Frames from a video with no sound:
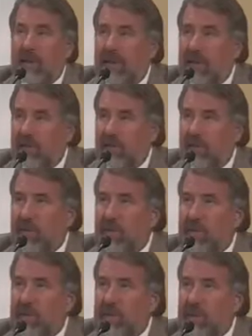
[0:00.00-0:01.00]
to answer any
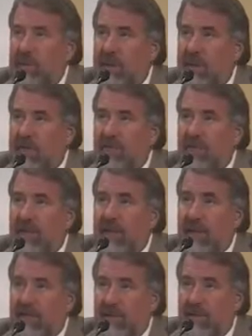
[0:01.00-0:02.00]
questions you would have.
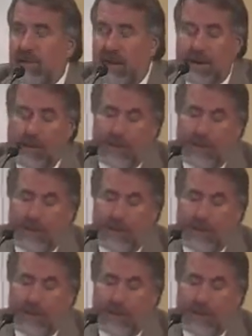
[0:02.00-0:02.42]
Thank you for your time.